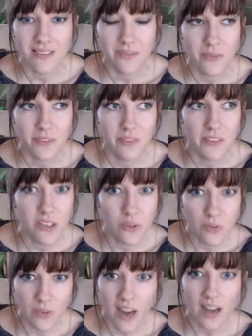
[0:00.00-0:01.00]
feels
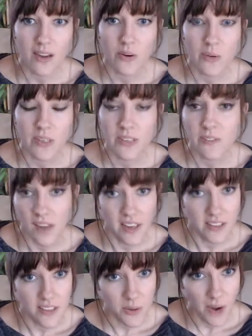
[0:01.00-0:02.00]
right, or what's fun
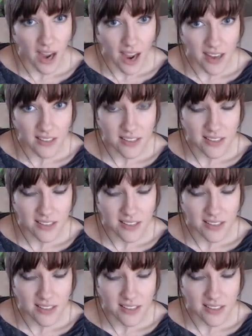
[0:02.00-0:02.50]
to us,